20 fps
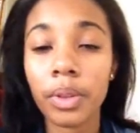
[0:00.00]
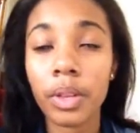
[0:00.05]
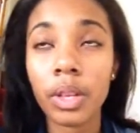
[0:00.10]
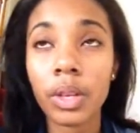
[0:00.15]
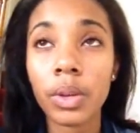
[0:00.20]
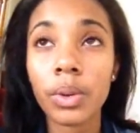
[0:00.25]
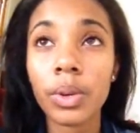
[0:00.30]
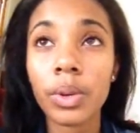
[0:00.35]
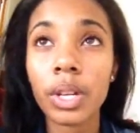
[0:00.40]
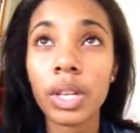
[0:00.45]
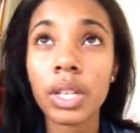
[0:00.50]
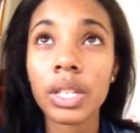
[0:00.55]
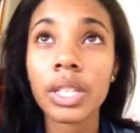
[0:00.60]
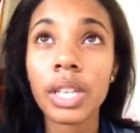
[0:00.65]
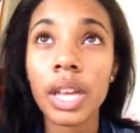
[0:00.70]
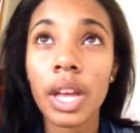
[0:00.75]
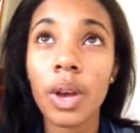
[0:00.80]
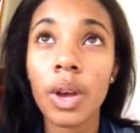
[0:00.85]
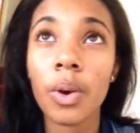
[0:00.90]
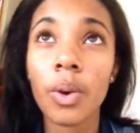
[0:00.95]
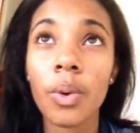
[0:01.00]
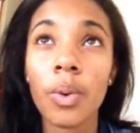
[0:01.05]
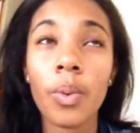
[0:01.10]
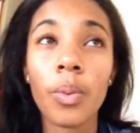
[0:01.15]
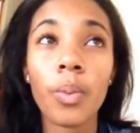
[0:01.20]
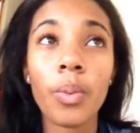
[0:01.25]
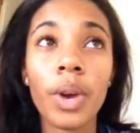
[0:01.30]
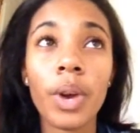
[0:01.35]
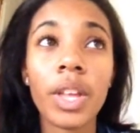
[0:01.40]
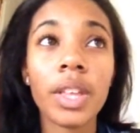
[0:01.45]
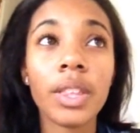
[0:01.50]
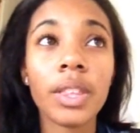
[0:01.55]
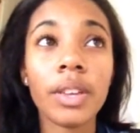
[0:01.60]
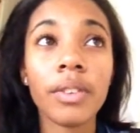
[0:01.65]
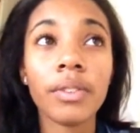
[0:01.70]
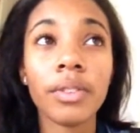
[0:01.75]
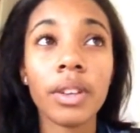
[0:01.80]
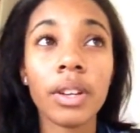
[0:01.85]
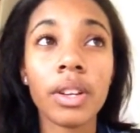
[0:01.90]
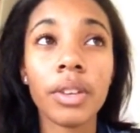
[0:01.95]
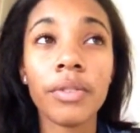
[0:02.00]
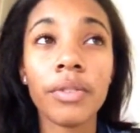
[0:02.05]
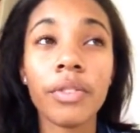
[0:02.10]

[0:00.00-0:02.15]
you can tell where they've done it.